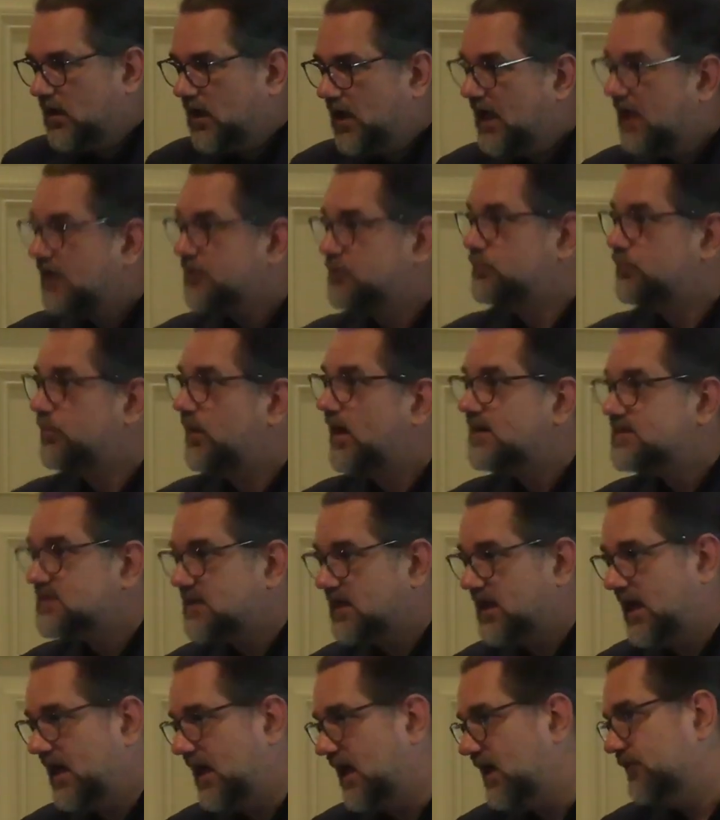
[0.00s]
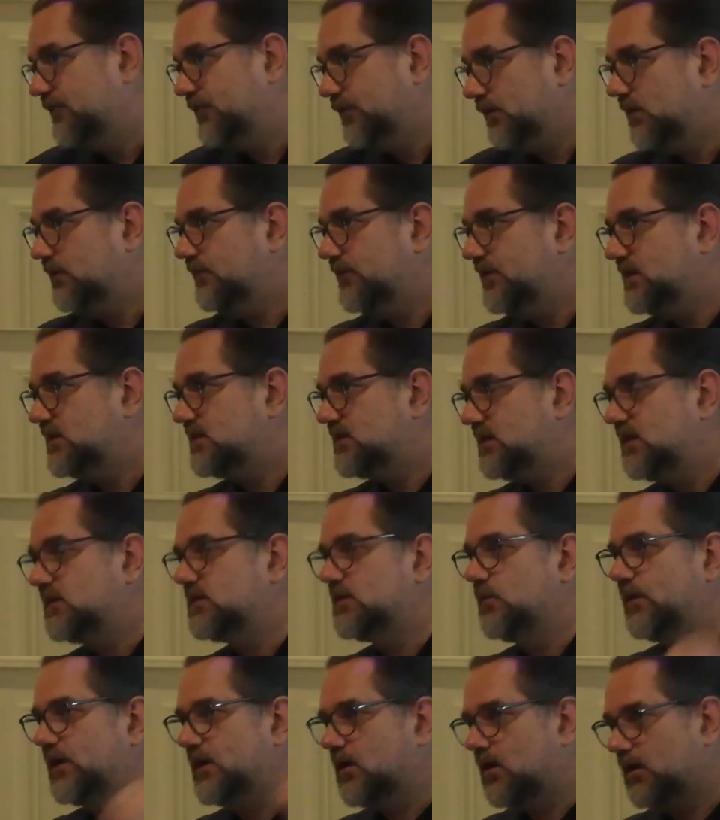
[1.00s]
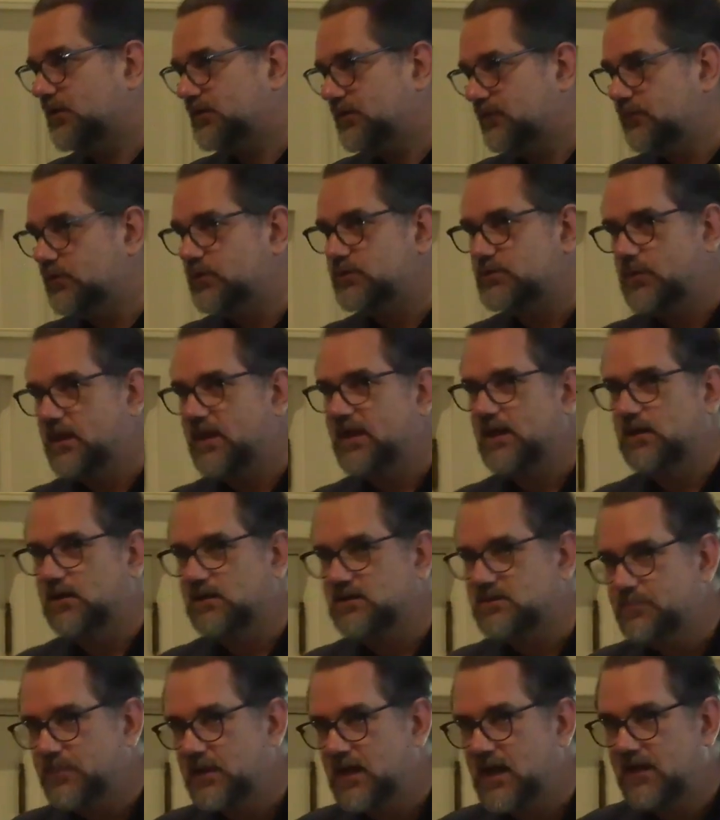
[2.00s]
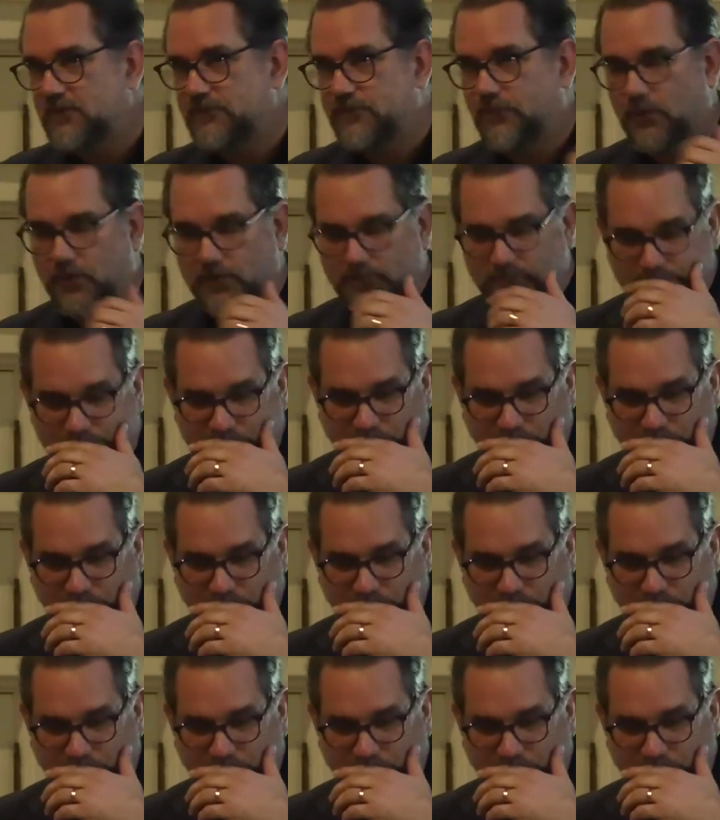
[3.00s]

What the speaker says: address a handful of these things, and we call it the Virtual Analyst Platform.